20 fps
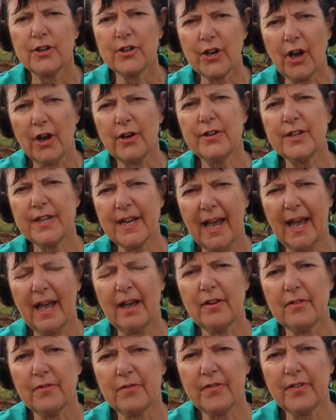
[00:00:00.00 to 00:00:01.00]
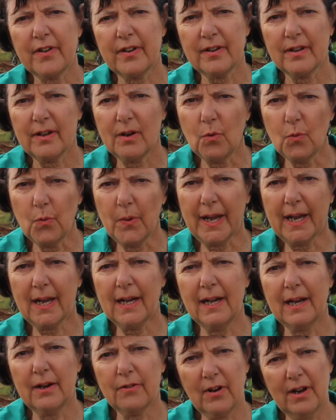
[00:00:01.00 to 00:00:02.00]
don't have
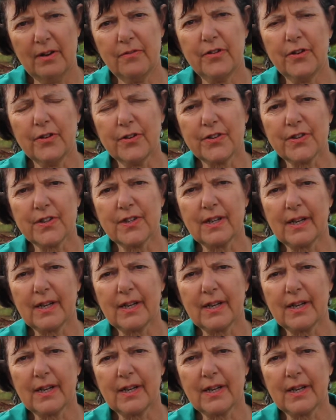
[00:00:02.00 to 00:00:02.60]
weekly refuse